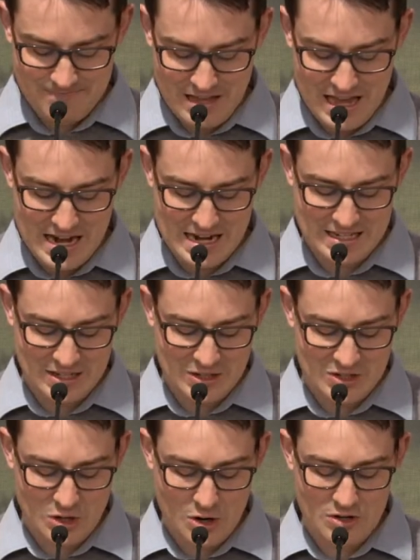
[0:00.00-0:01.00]
And
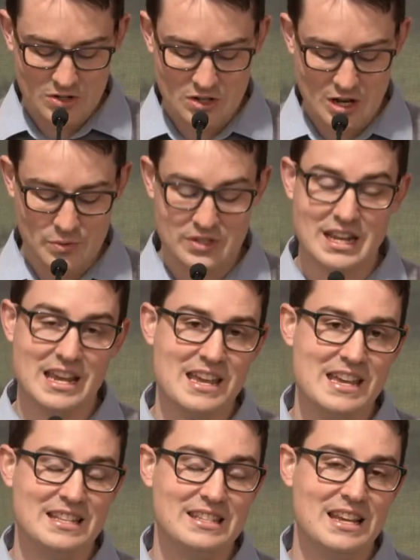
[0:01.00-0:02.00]
so concerned was
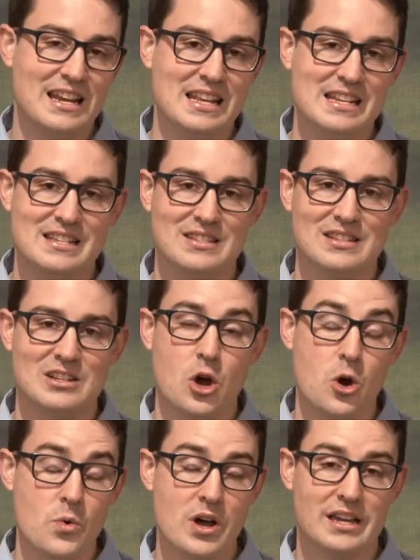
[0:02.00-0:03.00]
he'd sent his
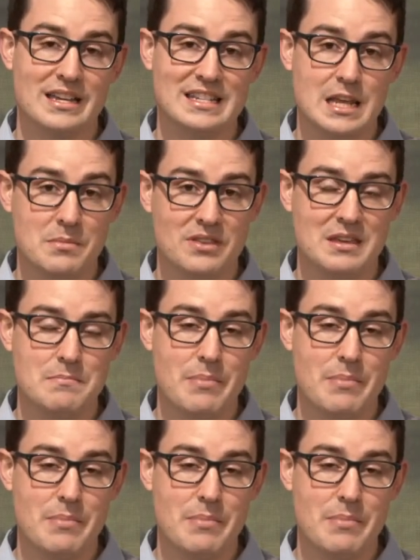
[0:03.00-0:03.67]
co-worker Timothy